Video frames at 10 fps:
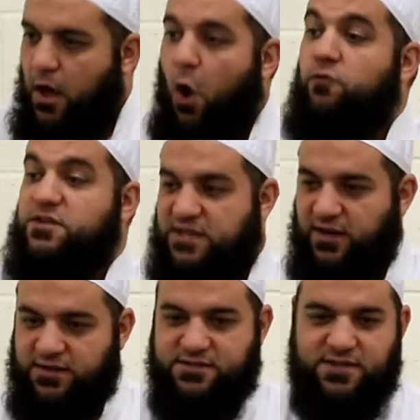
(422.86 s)

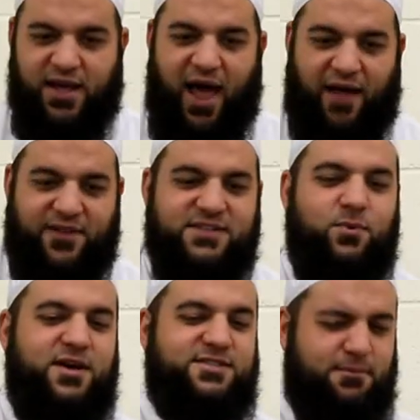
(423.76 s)
Overzealous. And that's
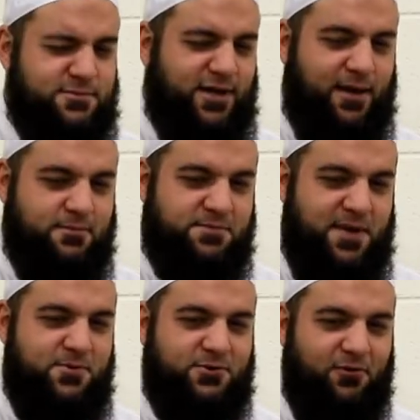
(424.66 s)
why sometimes
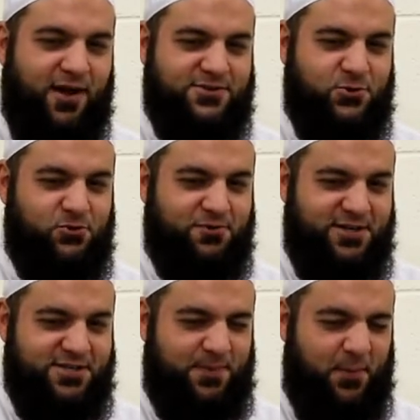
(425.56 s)
people don't like to call
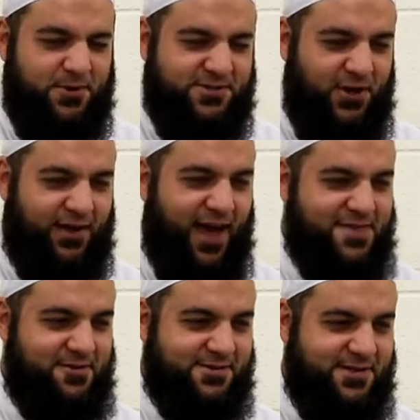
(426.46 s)
religious people to certain
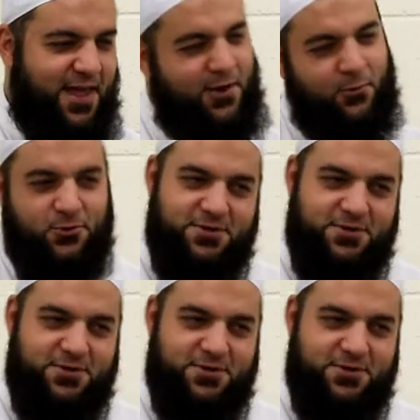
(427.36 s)
gatherings. They're going